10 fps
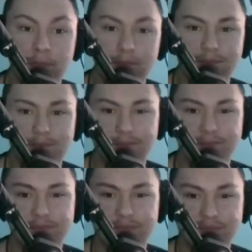Yeah,
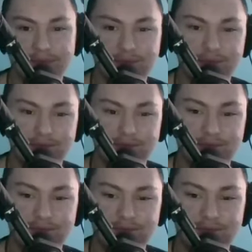it took that long to
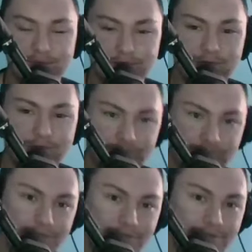get through the 13
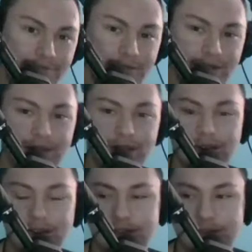episodes. So
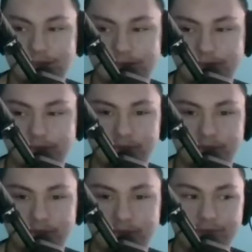yeah, it was an
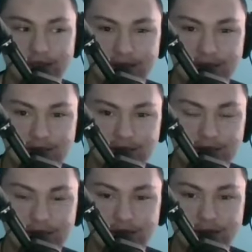awesome thing.
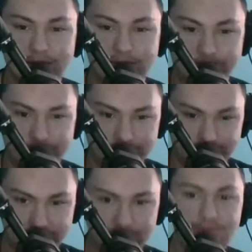I got to go out to Los
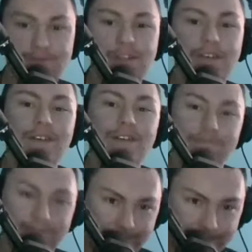Angeles for that,
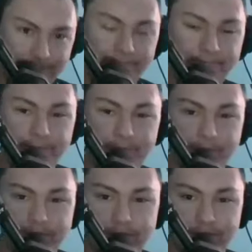for the time being, which
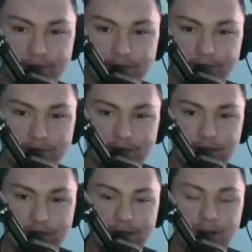was my first time being
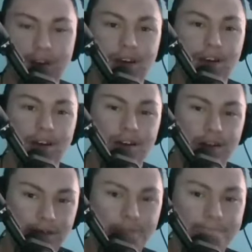out there.
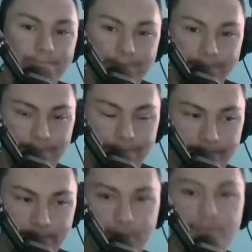So I loved it
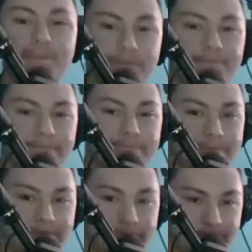out there, but yeah,
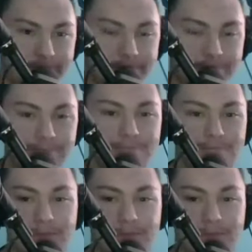it was pretty cool.